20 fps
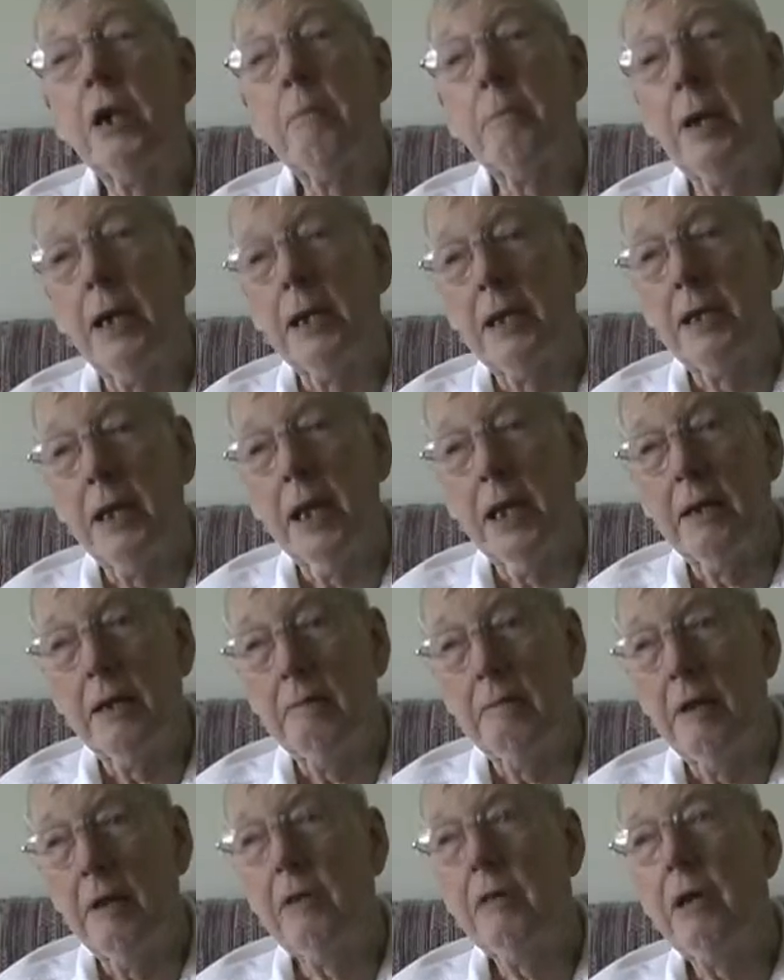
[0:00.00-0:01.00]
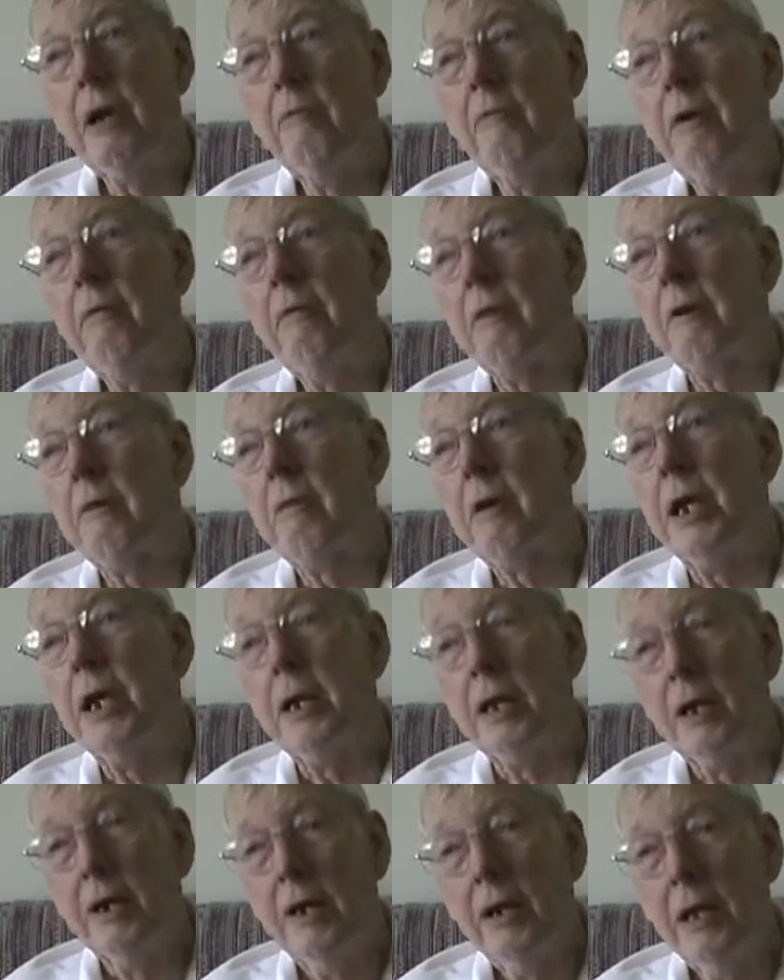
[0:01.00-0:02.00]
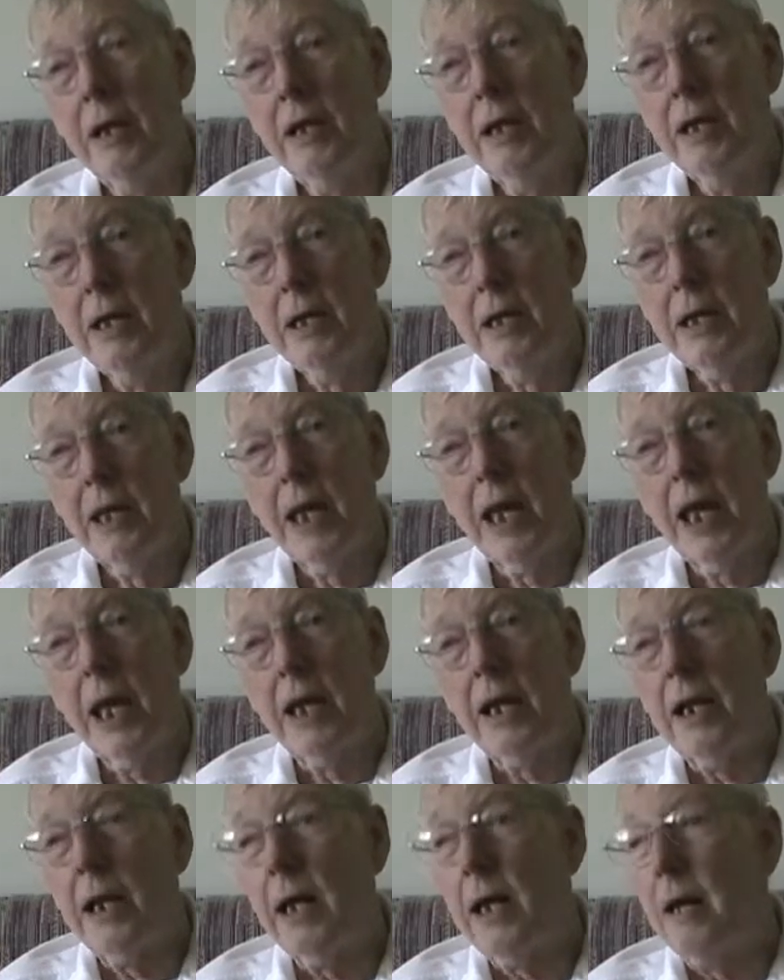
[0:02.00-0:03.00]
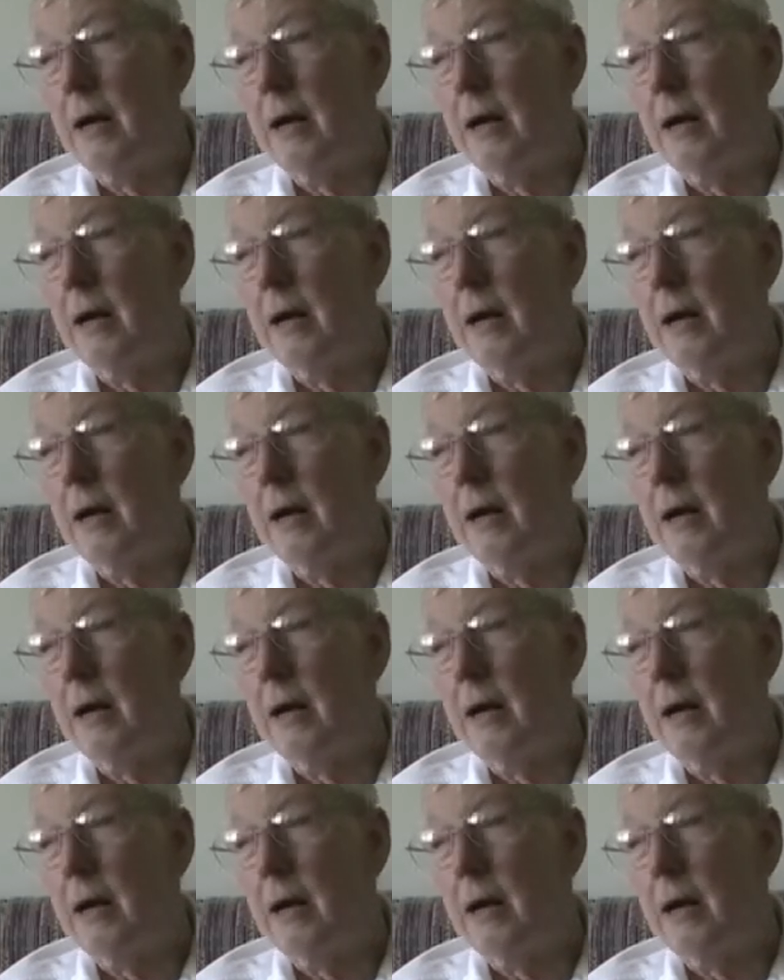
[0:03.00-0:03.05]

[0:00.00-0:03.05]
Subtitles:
about that. We thought we were great. And